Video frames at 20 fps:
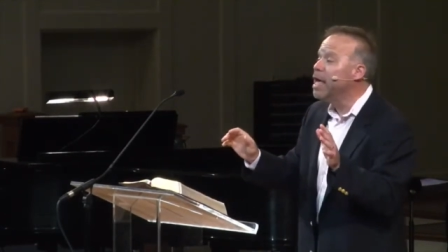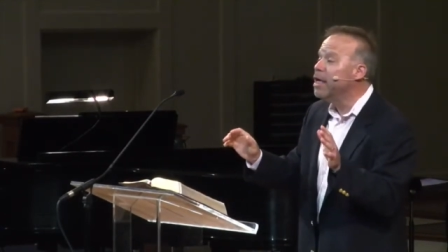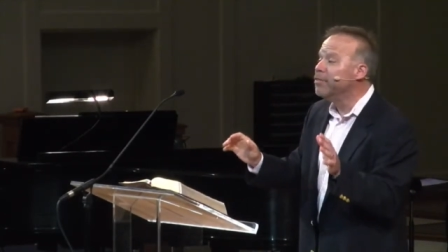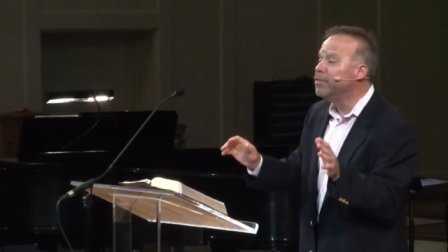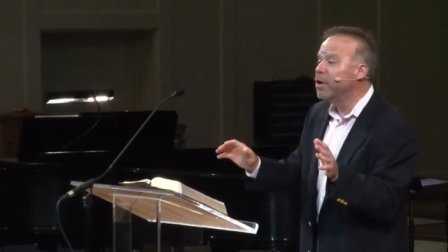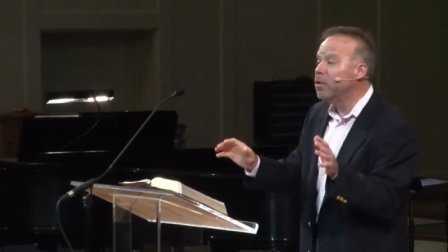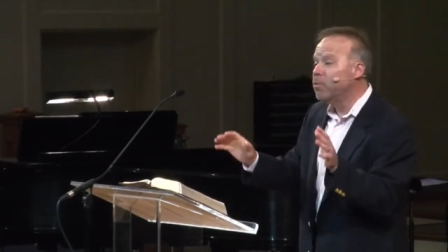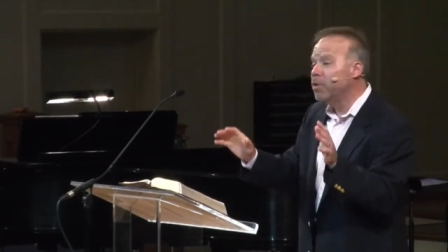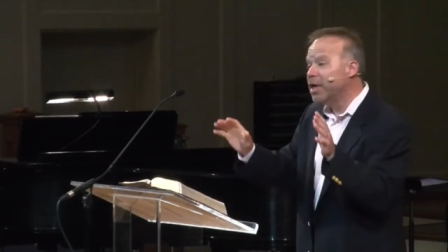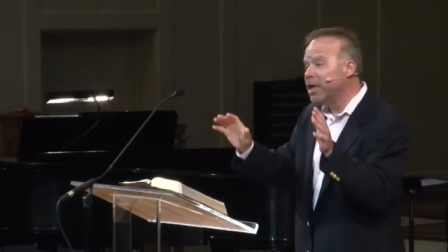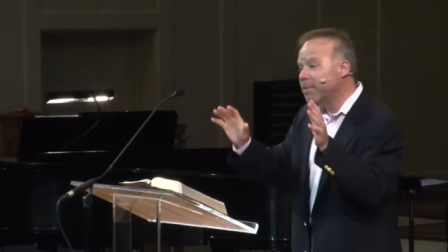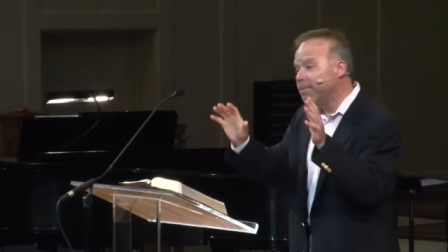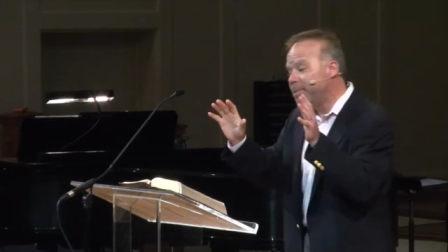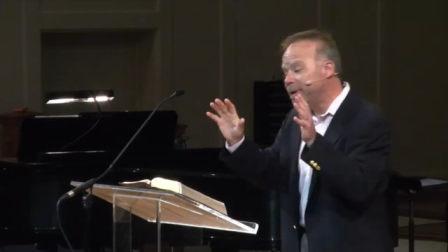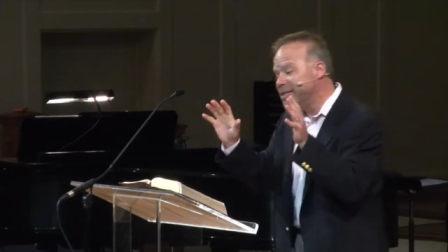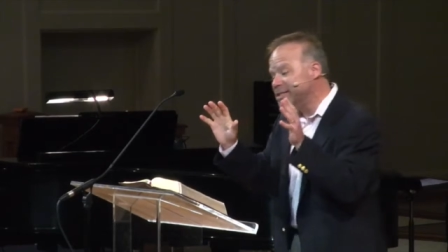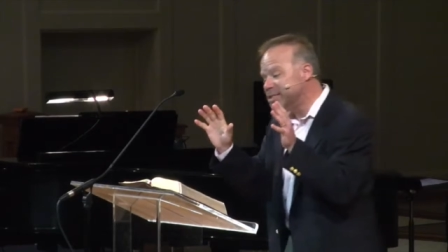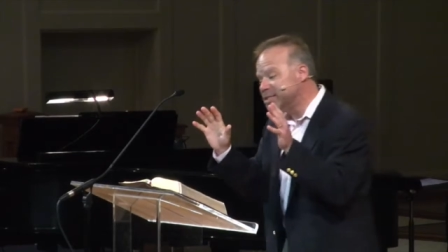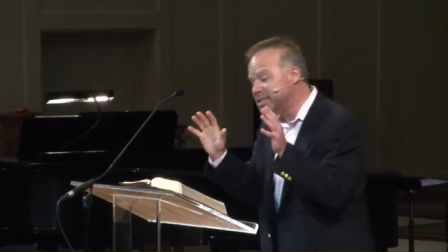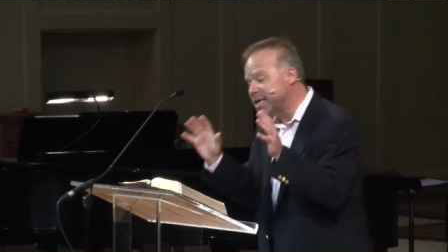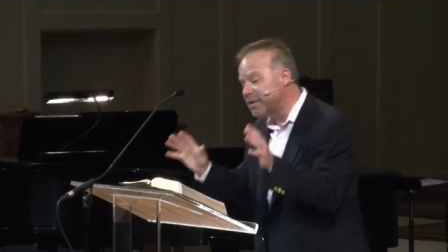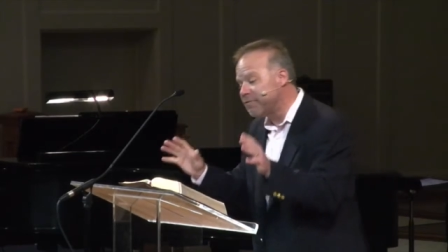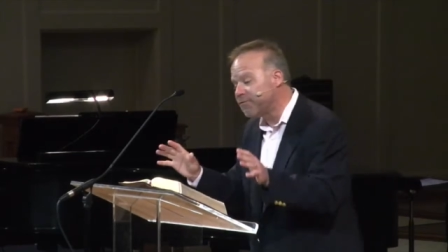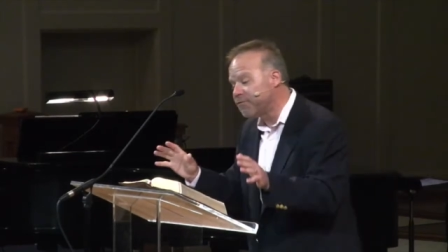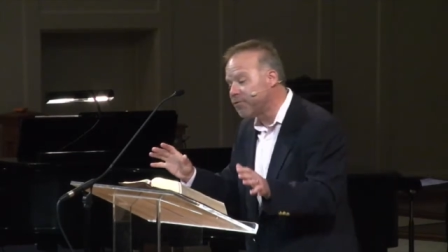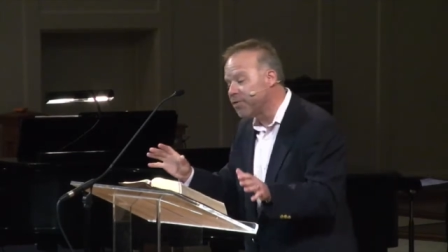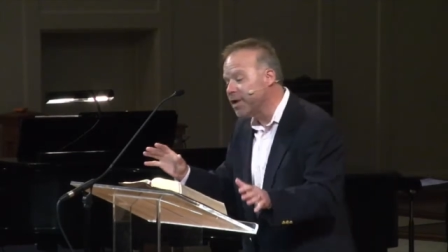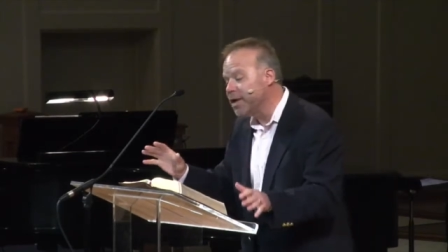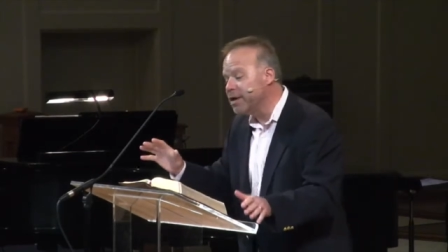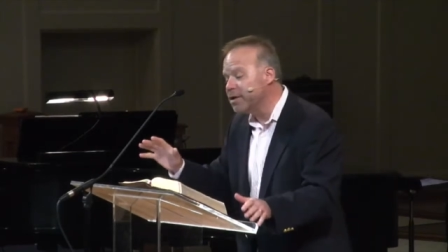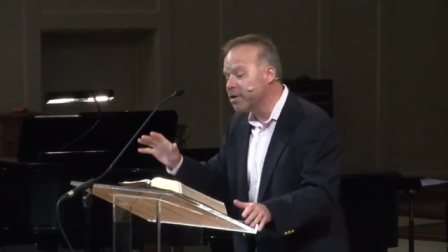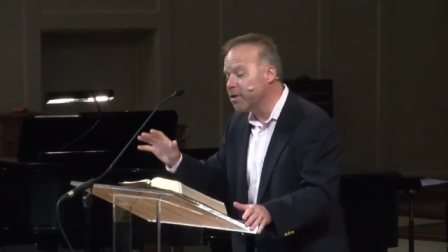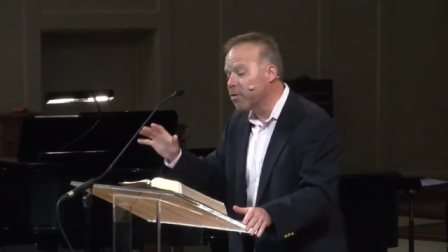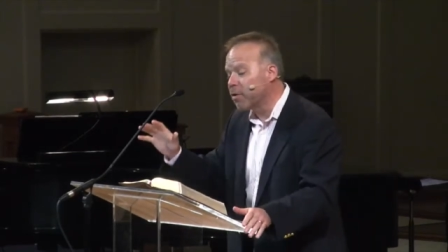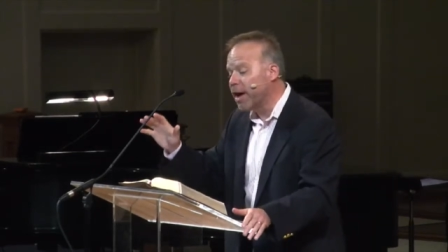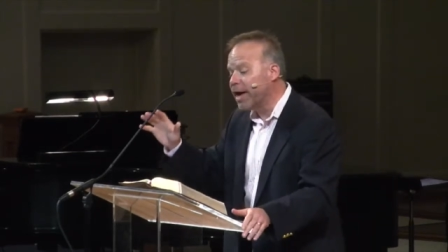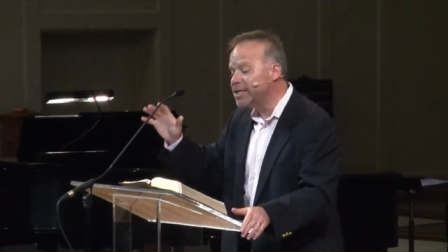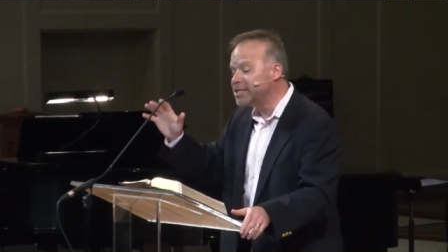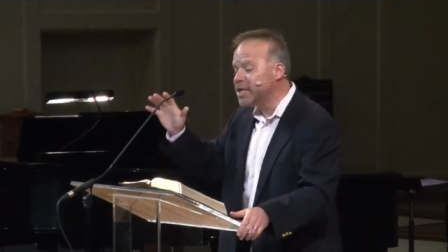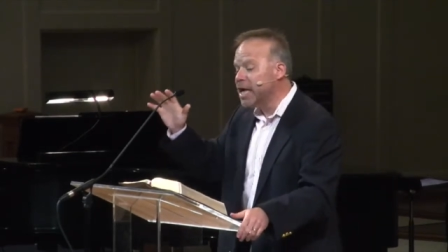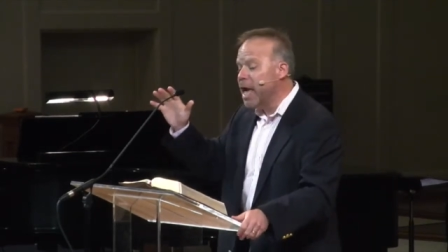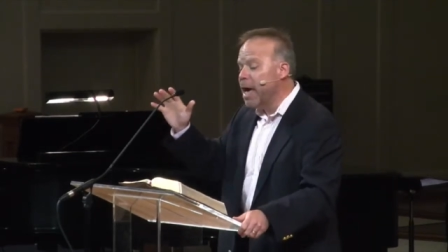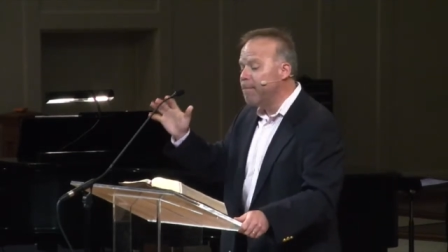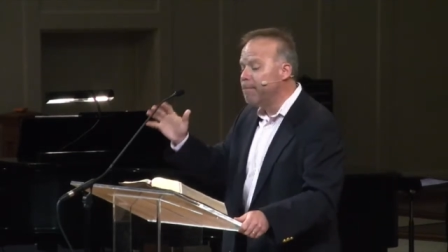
that we have been set free in Christ,